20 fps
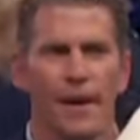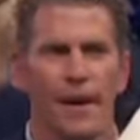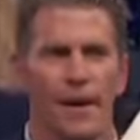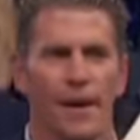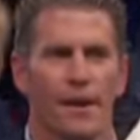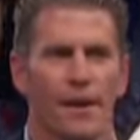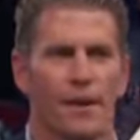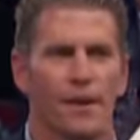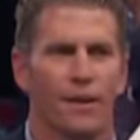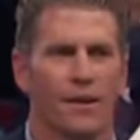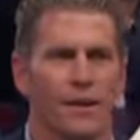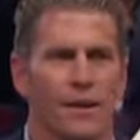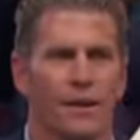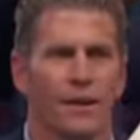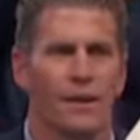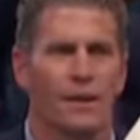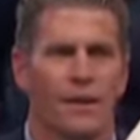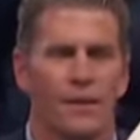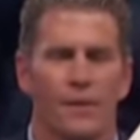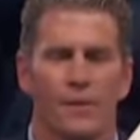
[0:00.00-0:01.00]

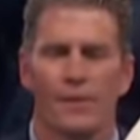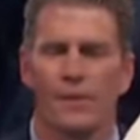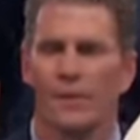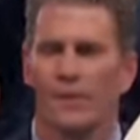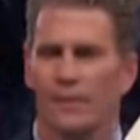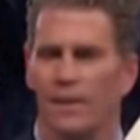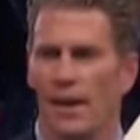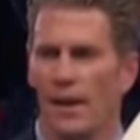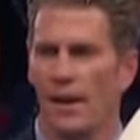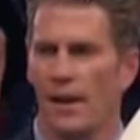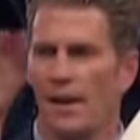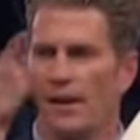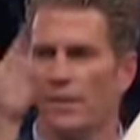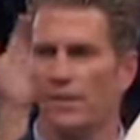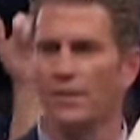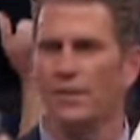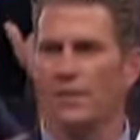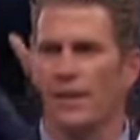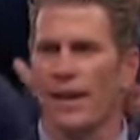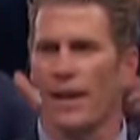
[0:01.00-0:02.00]

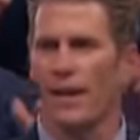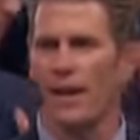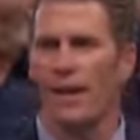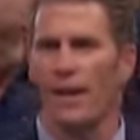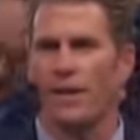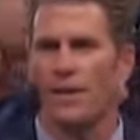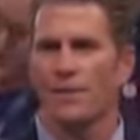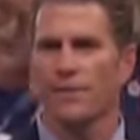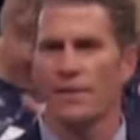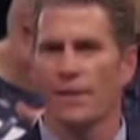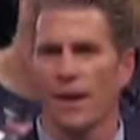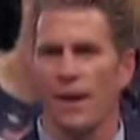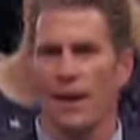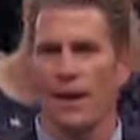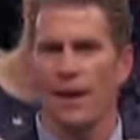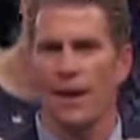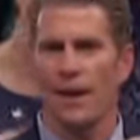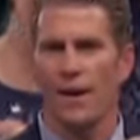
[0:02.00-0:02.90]
(silent)